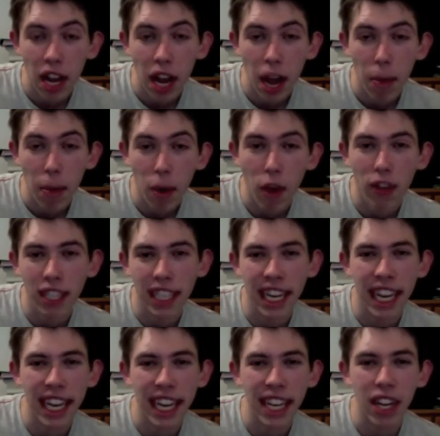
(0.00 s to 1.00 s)
Um,
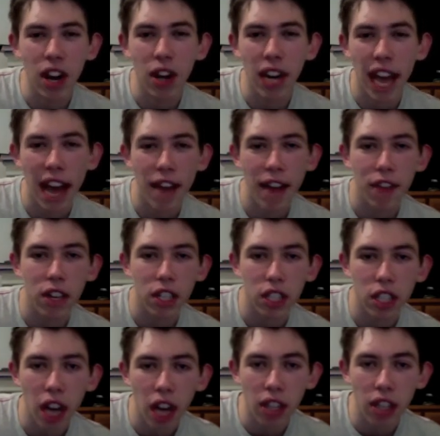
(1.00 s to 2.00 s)
obviously, you can't have
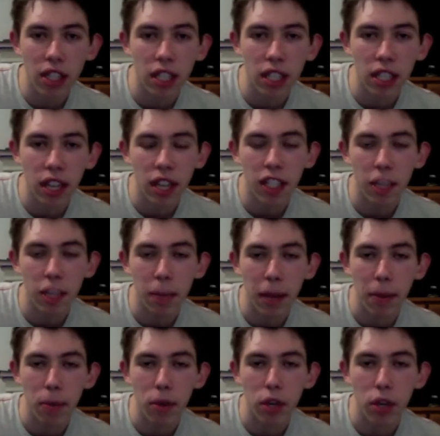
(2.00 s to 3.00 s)
tons and tons of
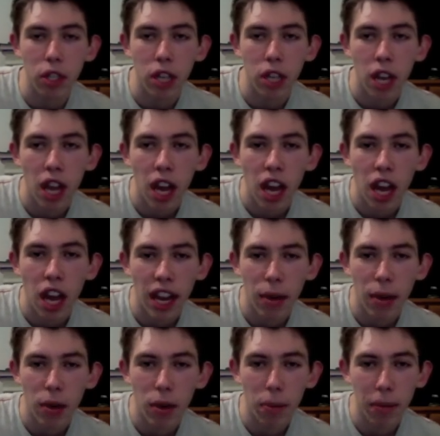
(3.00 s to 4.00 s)
people because it
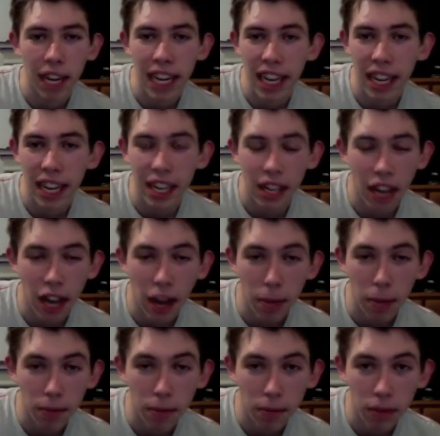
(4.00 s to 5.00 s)
will completely,
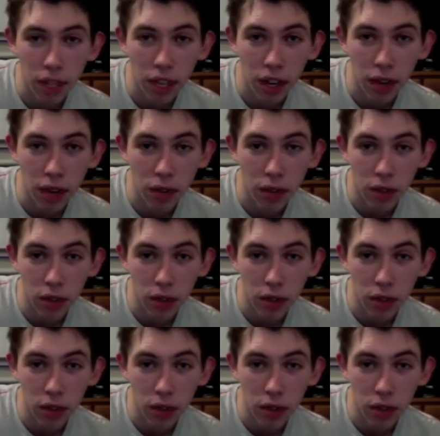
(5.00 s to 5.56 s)
um, you know,